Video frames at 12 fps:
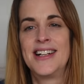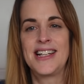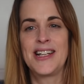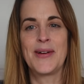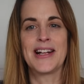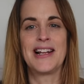
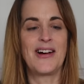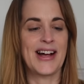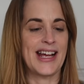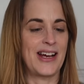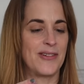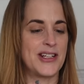either
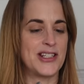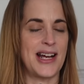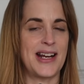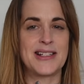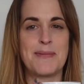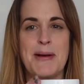like it or you
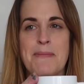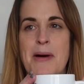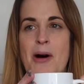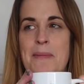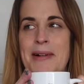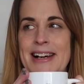don't. It's a bit
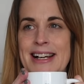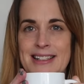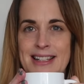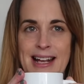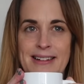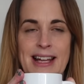Marmite, I think.